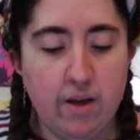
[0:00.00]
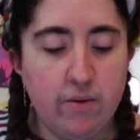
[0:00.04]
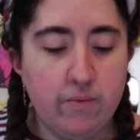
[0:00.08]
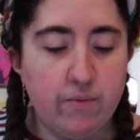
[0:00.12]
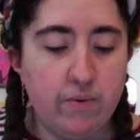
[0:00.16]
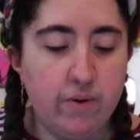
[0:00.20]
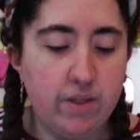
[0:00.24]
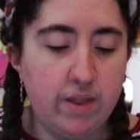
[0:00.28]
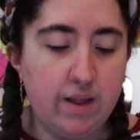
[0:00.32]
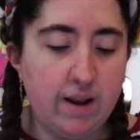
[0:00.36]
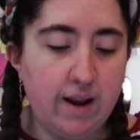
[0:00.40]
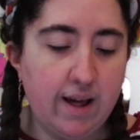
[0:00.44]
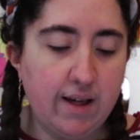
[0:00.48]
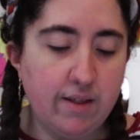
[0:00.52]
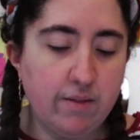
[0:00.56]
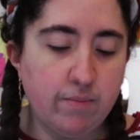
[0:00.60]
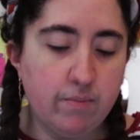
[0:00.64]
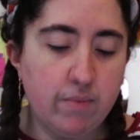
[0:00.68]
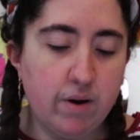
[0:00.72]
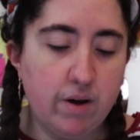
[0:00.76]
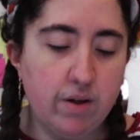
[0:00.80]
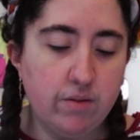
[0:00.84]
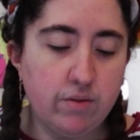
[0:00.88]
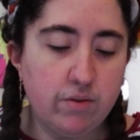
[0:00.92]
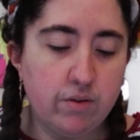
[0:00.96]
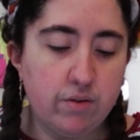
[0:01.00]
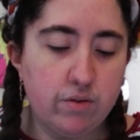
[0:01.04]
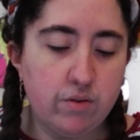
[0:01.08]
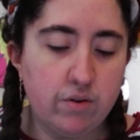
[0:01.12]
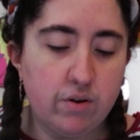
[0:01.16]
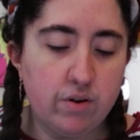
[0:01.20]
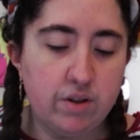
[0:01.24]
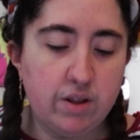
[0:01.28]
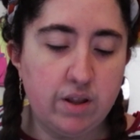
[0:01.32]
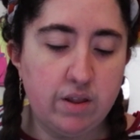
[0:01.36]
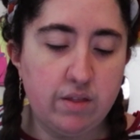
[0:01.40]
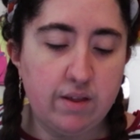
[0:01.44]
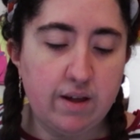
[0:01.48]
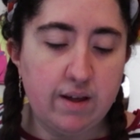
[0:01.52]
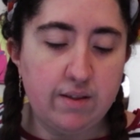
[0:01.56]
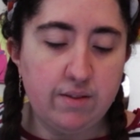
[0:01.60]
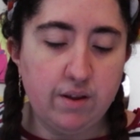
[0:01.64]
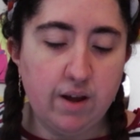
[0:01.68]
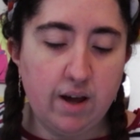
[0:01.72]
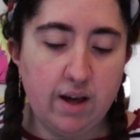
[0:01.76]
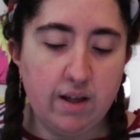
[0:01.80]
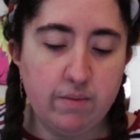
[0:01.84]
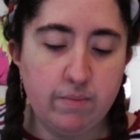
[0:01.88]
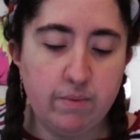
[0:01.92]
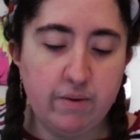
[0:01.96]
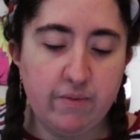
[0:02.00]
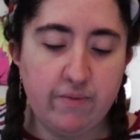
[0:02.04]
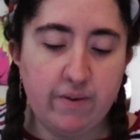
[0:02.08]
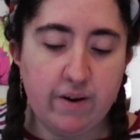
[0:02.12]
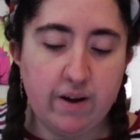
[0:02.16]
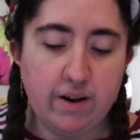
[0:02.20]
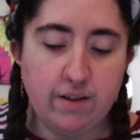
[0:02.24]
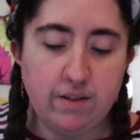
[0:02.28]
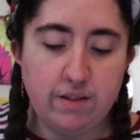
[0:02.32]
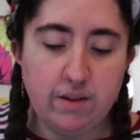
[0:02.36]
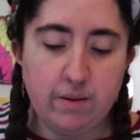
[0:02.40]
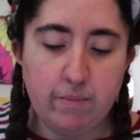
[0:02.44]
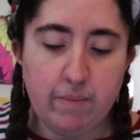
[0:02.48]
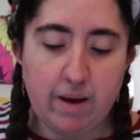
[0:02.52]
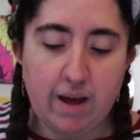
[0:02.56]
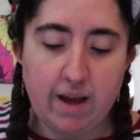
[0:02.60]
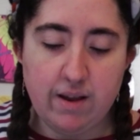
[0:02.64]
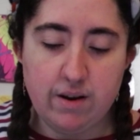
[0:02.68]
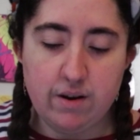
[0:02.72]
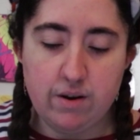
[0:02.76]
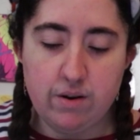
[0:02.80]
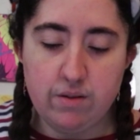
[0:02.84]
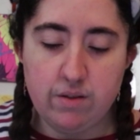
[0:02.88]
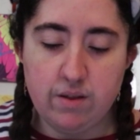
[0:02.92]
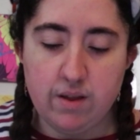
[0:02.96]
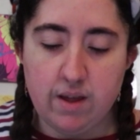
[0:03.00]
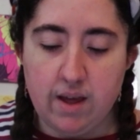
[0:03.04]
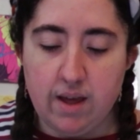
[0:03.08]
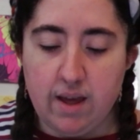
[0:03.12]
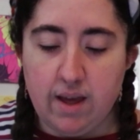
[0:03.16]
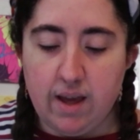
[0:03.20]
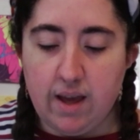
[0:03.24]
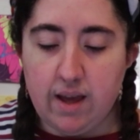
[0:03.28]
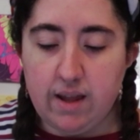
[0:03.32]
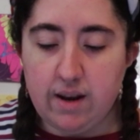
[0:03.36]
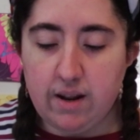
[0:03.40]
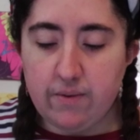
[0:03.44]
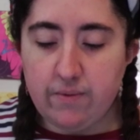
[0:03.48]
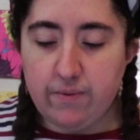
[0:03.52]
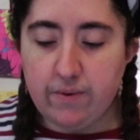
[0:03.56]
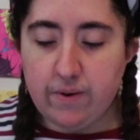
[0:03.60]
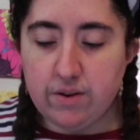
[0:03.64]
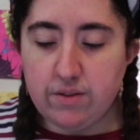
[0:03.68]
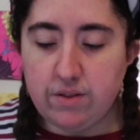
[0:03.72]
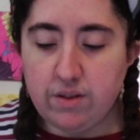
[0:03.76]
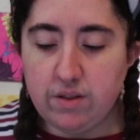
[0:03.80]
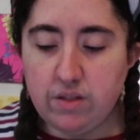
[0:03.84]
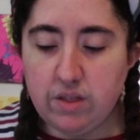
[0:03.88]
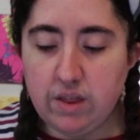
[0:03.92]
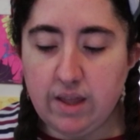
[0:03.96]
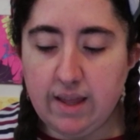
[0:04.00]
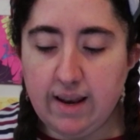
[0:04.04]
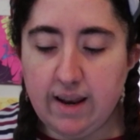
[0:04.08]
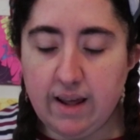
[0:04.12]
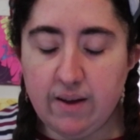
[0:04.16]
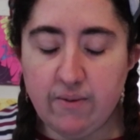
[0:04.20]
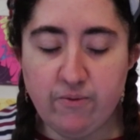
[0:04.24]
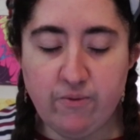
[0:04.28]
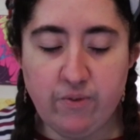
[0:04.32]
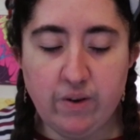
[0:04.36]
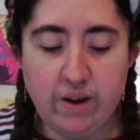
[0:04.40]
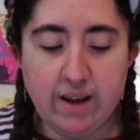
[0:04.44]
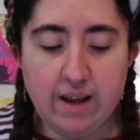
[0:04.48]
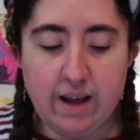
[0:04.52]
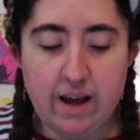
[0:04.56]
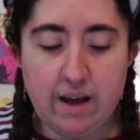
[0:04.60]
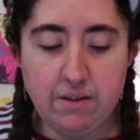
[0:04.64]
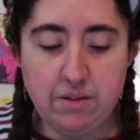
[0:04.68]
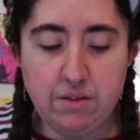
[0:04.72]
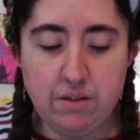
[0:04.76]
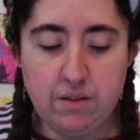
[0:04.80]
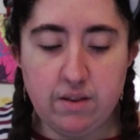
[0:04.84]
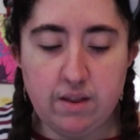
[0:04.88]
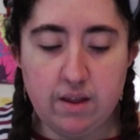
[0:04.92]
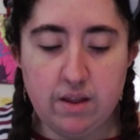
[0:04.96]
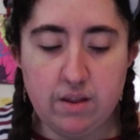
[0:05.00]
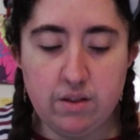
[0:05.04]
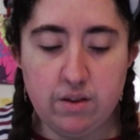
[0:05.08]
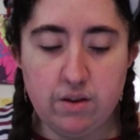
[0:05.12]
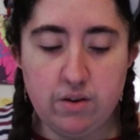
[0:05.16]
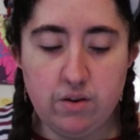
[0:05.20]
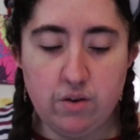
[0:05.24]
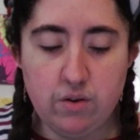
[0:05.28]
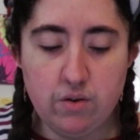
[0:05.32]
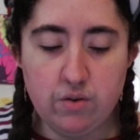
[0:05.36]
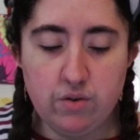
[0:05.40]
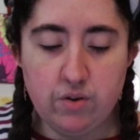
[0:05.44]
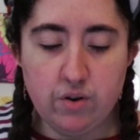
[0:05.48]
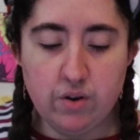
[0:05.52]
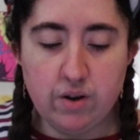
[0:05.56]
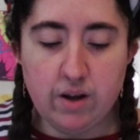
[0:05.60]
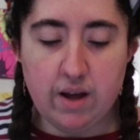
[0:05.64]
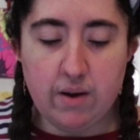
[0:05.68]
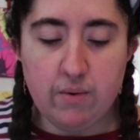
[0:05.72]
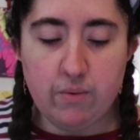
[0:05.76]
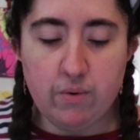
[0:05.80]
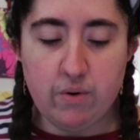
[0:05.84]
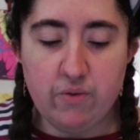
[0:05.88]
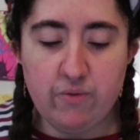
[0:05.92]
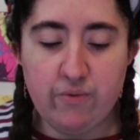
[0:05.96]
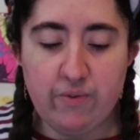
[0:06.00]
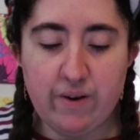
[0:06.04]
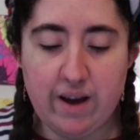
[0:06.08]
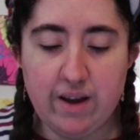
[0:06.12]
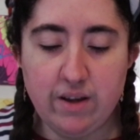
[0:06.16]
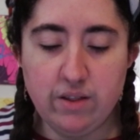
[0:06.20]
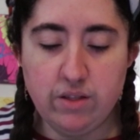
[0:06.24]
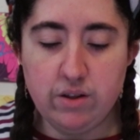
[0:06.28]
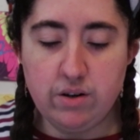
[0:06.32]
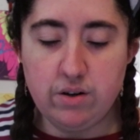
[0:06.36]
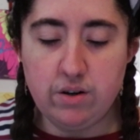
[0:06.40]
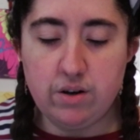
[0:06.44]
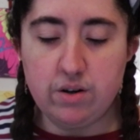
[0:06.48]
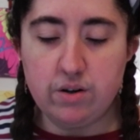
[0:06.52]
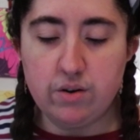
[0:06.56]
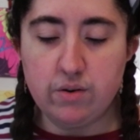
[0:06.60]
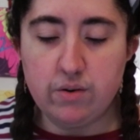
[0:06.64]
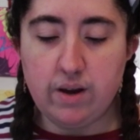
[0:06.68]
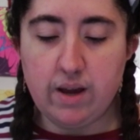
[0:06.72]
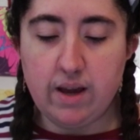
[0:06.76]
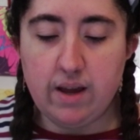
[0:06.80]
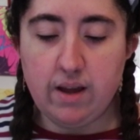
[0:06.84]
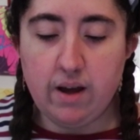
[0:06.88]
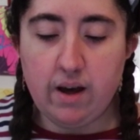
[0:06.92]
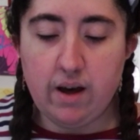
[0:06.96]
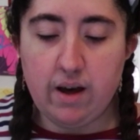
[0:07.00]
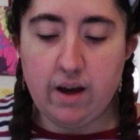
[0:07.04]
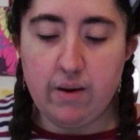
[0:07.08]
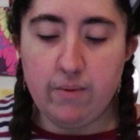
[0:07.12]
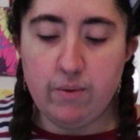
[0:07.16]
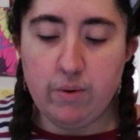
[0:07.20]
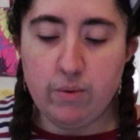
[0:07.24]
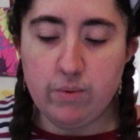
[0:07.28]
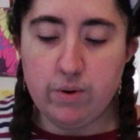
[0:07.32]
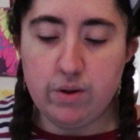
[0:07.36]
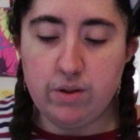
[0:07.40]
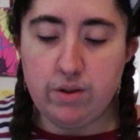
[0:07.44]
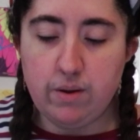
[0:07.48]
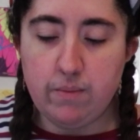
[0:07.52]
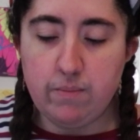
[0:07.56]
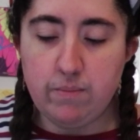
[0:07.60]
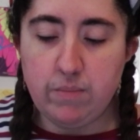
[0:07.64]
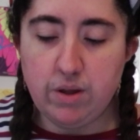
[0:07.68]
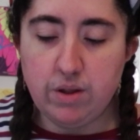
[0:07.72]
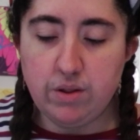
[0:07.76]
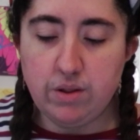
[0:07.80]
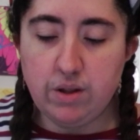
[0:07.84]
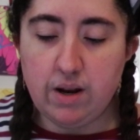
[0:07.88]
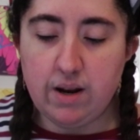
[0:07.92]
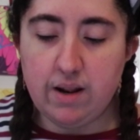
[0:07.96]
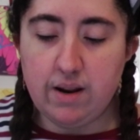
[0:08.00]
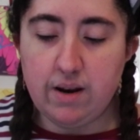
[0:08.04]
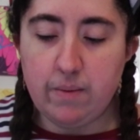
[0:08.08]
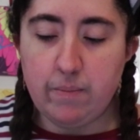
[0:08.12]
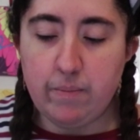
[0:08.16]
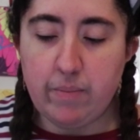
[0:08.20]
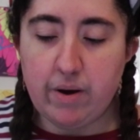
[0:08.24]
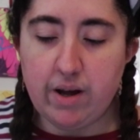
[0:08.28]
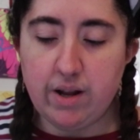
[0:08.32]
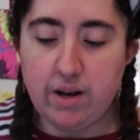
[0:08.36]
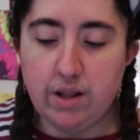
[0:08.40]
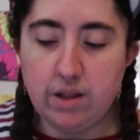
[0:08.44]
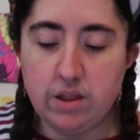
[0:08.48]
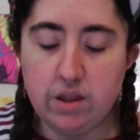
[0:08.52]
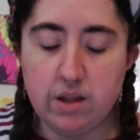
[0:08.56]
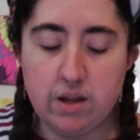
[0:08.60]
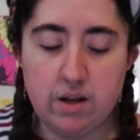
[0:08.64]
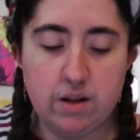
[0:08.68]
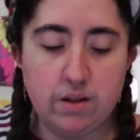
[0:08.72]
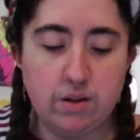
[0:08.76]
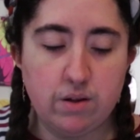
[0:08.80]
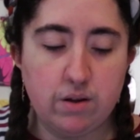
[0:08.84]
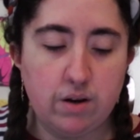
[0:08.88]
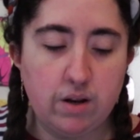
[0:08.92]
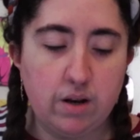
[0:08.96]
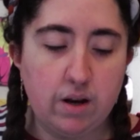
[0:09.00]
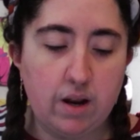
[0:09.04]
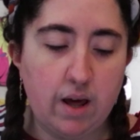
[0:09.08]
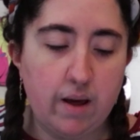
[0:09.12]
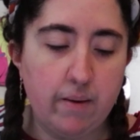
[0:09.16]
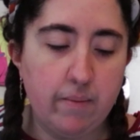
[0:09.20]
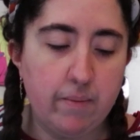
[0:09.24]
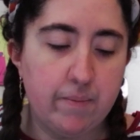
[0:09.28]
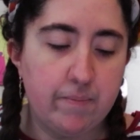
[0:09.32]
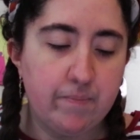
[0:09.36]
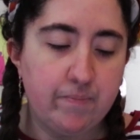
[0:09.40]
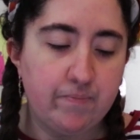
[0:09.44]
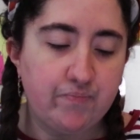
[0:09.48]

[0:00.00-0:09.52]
"For the last month or so, a disaster has befallen the miners, and at first it seemed like freak accidents, the usual kind one finds in their trade. However, when the mutilated bodies started turning up,